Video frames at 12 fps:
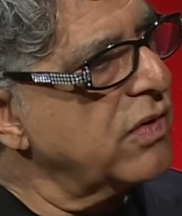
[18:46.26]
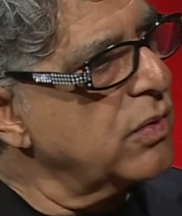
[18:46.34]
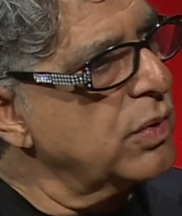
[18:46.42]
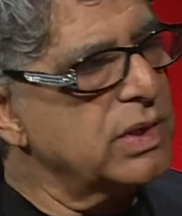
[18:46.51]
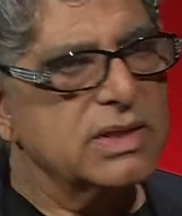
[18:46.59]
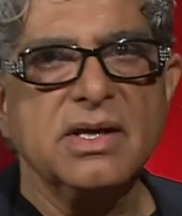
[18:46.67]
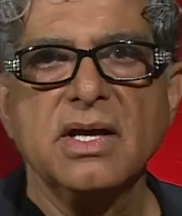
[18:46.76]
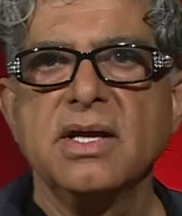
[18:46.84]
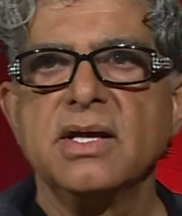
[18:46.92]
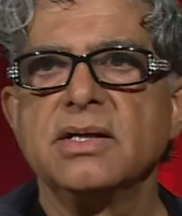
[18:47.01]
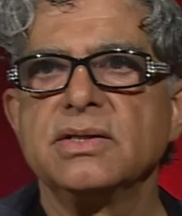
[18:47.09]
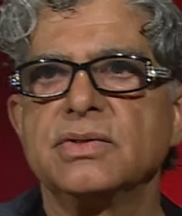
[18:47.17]
forward
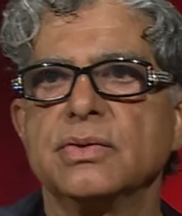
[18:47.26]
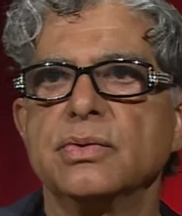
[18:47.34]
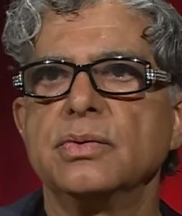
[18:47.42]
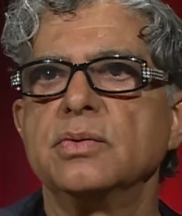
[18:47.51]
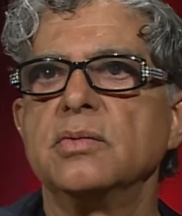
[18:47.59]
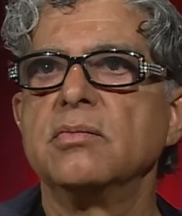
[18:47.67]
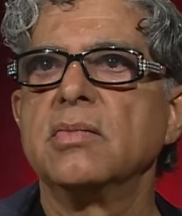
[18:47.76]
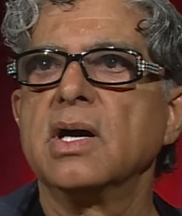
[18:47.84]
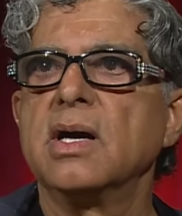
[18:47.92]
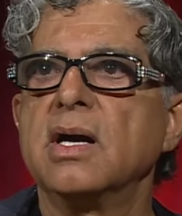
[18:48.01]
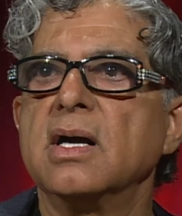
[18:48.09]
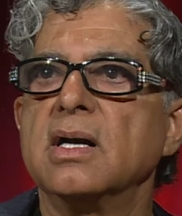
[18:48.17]
to
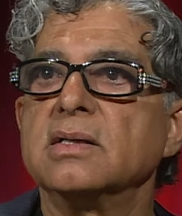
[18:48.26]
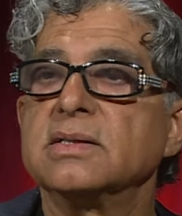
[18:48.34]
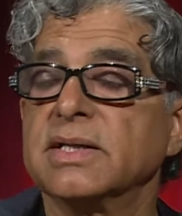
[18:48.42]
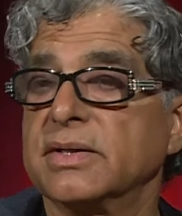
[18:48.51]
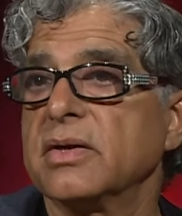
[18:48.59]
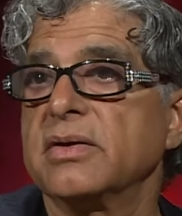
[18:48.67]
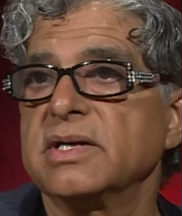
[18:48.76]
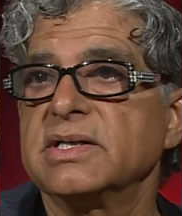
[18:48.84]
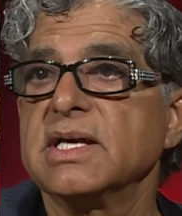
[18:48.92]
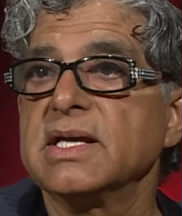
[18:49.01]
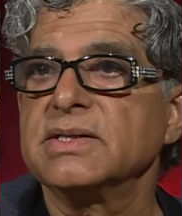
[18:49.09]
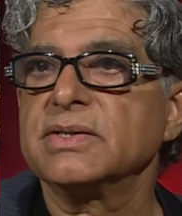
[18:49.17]
uh,
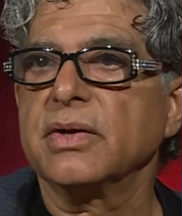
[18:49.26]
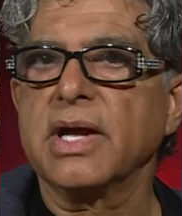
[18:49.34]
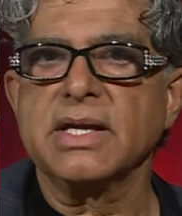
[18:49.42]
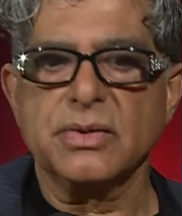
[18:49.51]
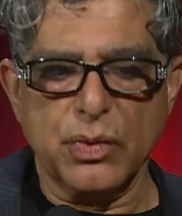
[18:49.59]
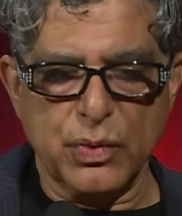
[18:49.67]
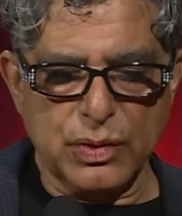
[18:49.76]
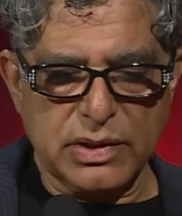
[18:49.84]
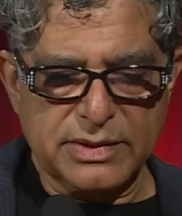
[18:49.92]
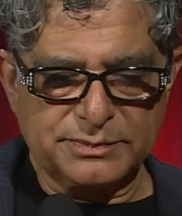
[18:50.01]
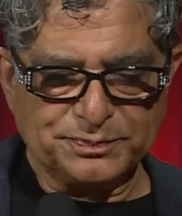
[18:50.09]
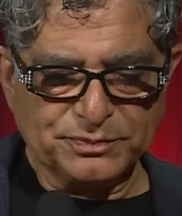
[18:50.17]
security as you get
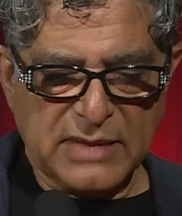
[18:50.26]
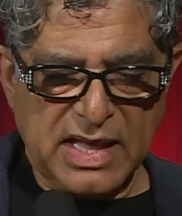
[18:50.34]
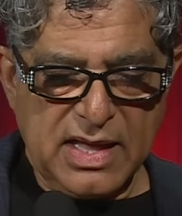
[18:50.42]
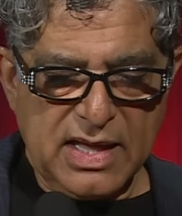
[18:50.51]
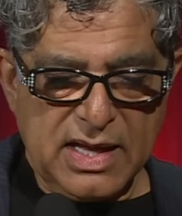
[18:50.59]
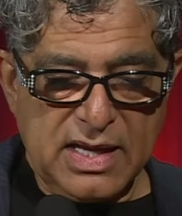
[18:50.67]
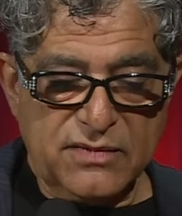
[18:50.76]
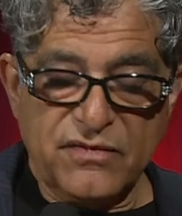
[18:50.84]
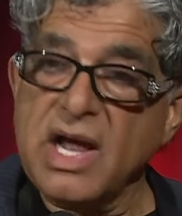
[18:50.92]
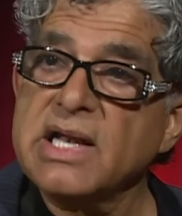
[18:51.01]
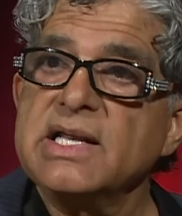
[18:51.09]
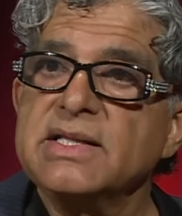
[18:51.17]
old. And
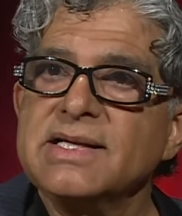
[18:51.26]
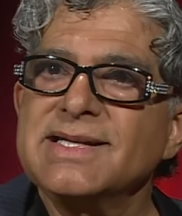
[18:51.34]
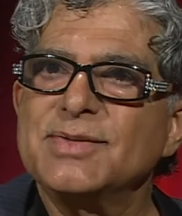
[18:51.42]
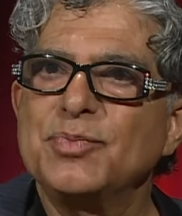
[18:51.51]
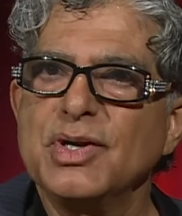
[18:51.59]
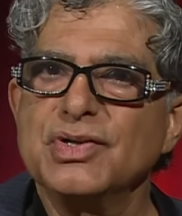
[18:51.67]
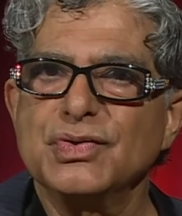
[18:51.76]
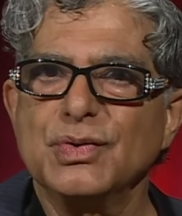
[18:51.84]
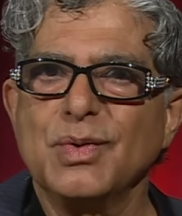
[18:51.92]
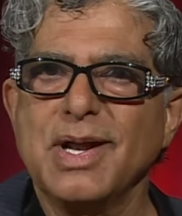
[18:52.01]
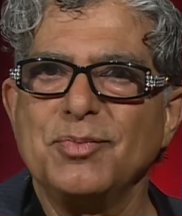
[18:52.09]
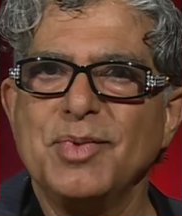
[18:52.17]
finally, the
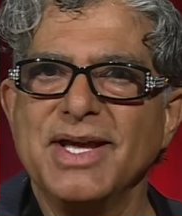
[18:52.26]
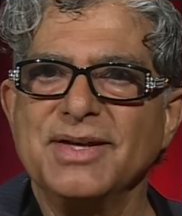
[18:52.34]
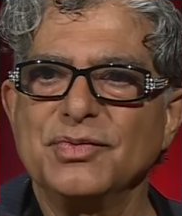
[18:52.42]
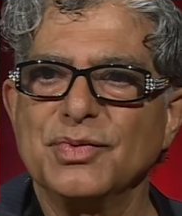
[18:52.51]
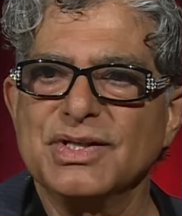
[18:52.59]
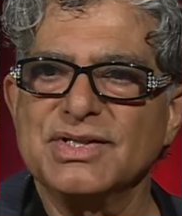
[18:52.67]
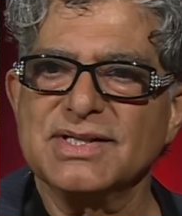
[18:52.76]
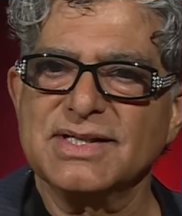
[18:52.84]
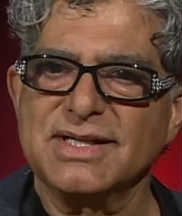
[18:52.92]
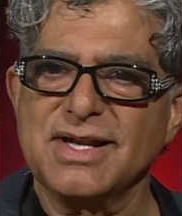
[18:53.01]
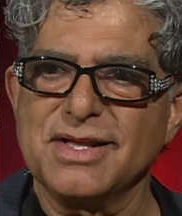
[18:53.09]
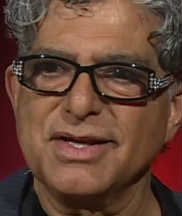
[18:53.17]
spiritual well-being, which is
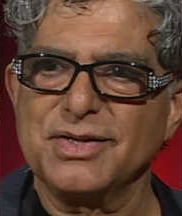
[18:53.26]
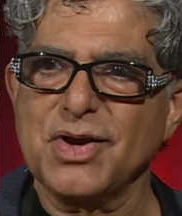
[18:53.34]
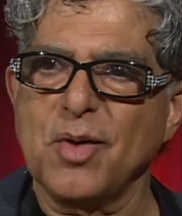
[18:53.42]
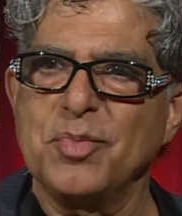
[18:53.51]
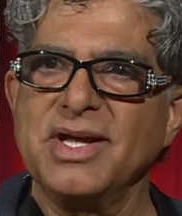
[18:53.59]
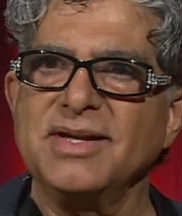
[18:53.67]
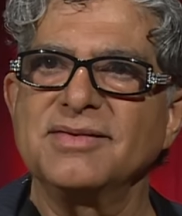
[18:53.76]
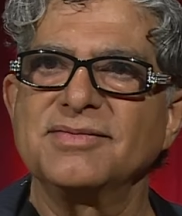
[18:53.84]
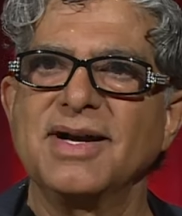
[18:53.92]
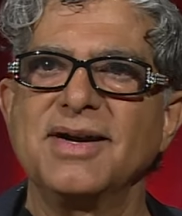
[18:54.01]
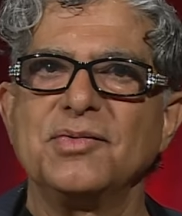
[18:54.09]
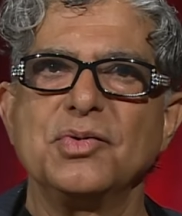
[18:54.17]
another topic.
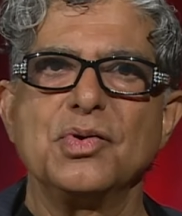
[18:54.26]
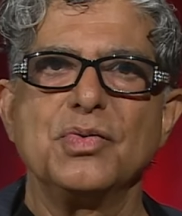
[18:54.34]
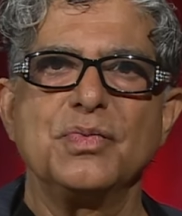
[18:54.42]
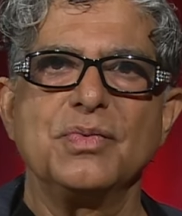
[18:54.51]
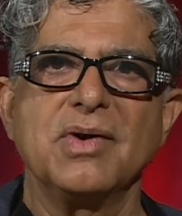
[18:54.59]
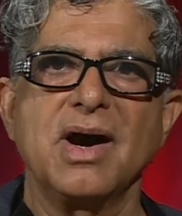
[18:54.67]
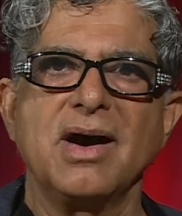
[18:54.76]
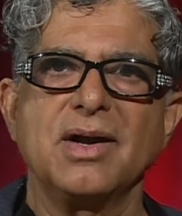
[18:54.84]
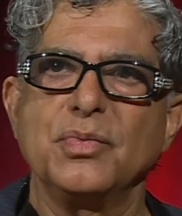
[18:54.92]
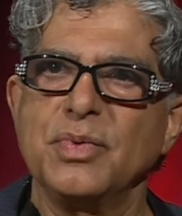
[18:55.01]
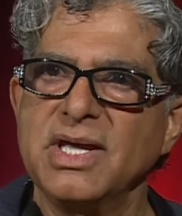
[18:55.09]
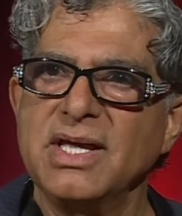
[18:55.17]
Uh, who
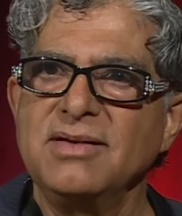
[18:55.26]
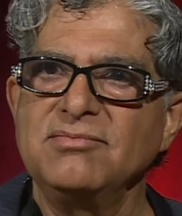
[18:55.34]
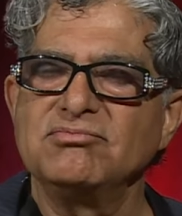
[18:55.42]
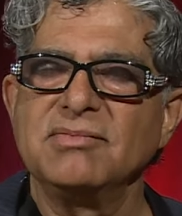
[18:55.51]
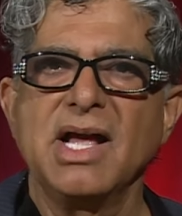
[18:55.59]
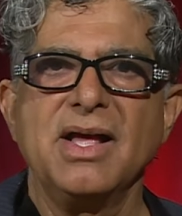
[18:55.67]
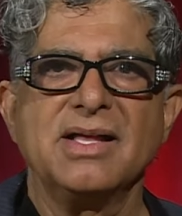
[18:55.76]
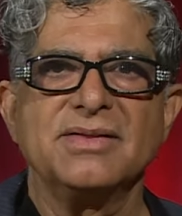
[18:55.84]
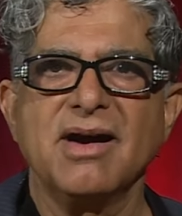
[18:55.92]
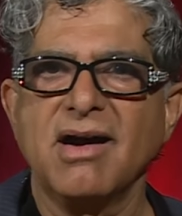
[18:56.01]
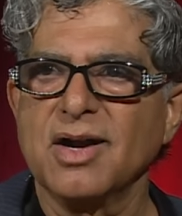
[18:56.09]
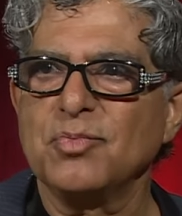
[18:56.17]
are we?
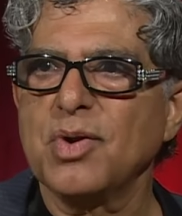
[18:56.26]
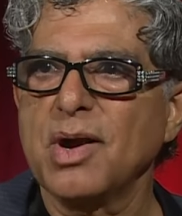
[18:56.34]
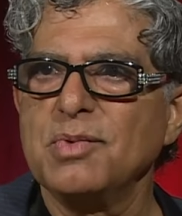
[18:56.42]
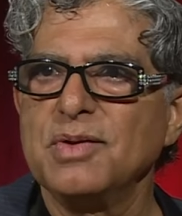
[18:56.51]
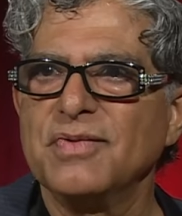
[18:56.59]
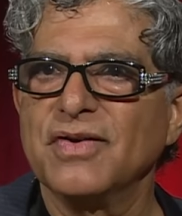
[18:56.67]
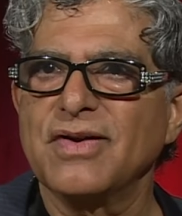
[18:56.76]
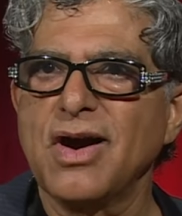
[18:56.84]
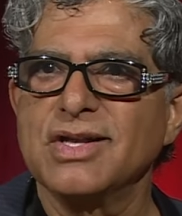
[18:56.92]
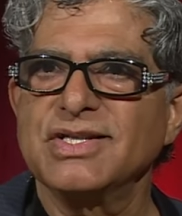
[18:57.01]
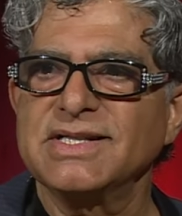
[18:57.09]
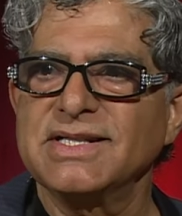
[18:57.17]
The hard problem of
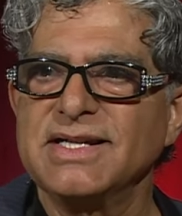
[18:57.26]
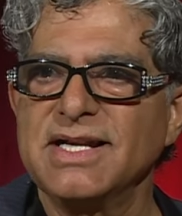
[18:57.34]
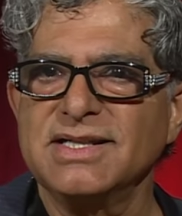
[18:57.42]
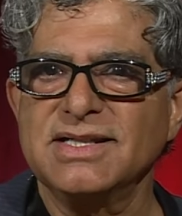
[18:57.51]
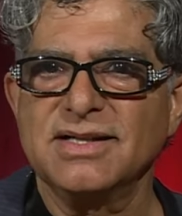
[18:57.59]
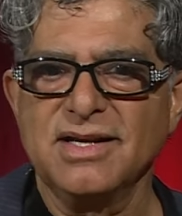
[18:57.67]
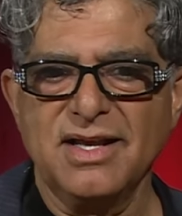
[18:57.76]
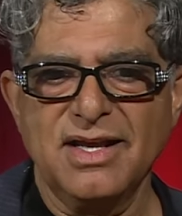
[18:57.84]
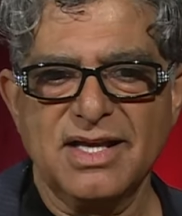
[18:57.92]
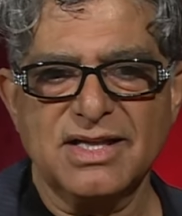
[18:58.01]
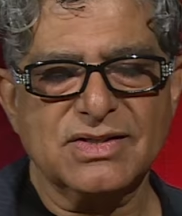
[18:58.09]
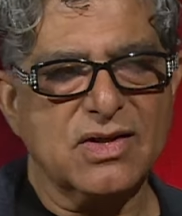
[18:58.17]
consciousness.
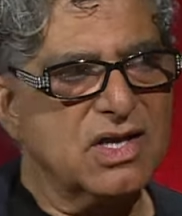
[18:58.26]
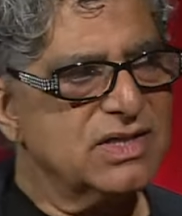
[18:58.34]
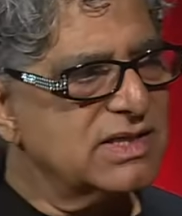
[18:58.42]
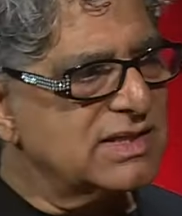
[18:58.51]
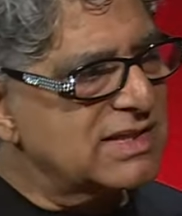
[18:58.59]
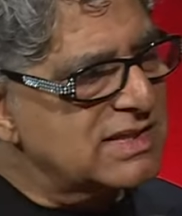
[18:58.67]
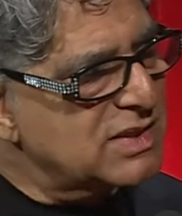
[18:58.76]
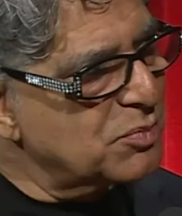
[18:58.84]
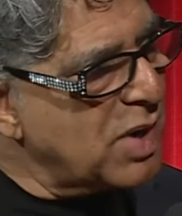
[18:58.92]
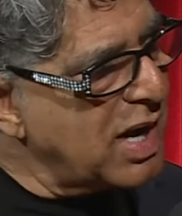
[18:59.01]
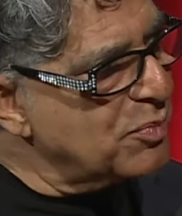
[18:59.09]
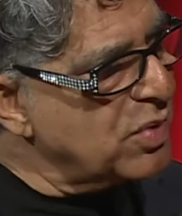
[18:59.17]
Is consciousness a
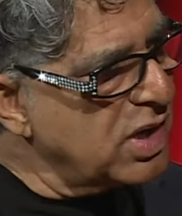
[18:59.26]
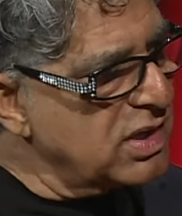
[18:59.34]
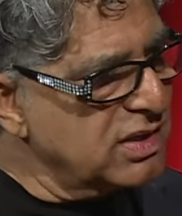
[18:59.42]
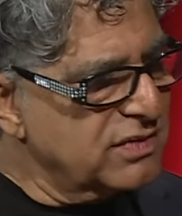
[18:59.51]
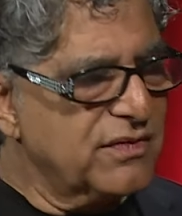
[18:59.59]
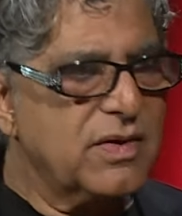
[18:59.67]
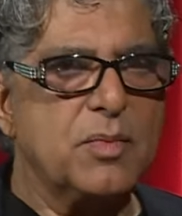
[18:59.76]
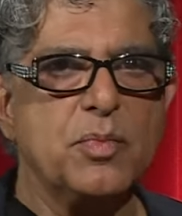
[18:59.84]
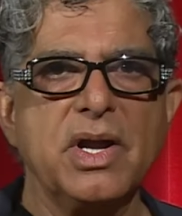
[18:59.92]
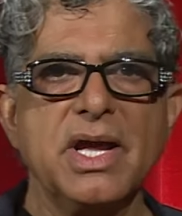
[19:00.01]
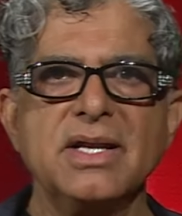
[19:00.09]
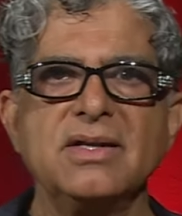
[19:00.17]
byproduct of our
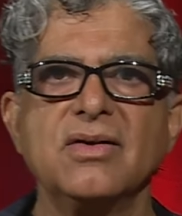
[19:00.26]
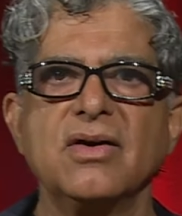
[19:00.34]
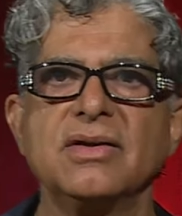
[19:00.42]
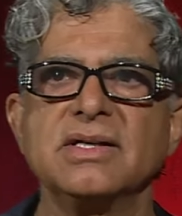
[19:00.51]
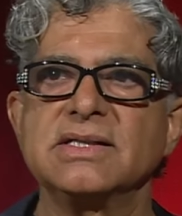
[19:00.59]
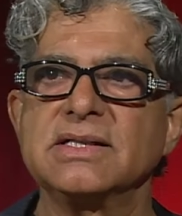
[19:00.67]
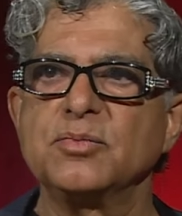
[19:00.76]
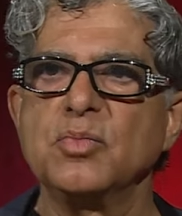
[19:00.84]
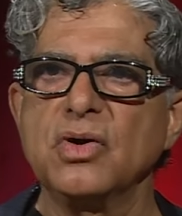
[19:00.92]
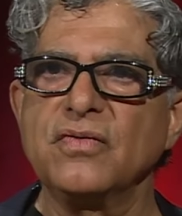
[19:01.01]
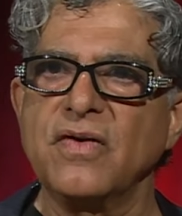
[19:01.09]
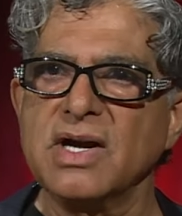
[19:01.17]
brain, or is it
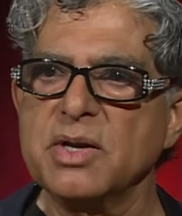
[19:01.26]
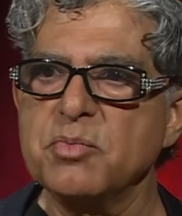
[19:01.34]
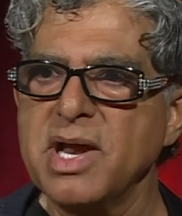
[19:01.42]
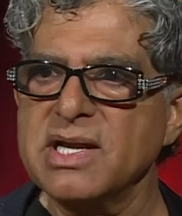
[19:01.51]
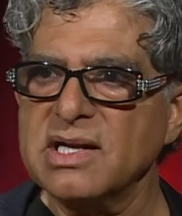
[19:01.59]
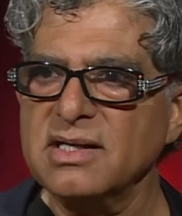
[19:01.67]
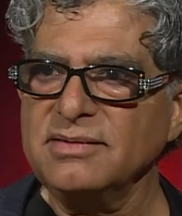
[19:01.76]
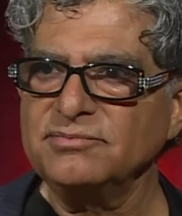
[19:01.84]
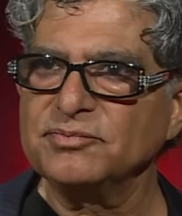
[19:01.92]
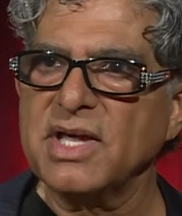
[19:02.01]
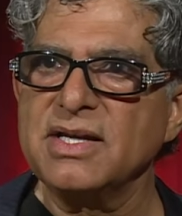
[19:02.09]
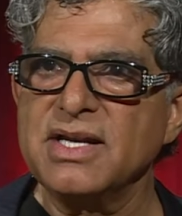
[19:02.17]
more fundamental
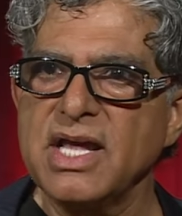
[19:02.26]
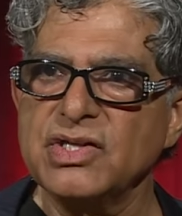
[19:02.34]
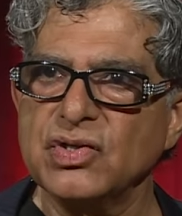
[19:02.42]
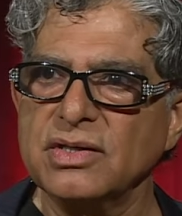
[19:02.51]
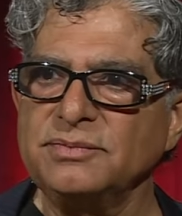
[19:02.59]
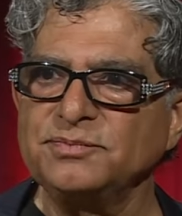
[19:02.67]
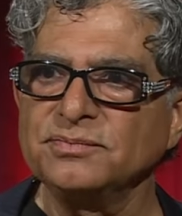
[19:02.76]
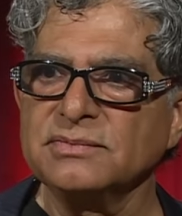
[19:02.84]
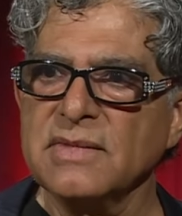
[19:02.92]
in nature?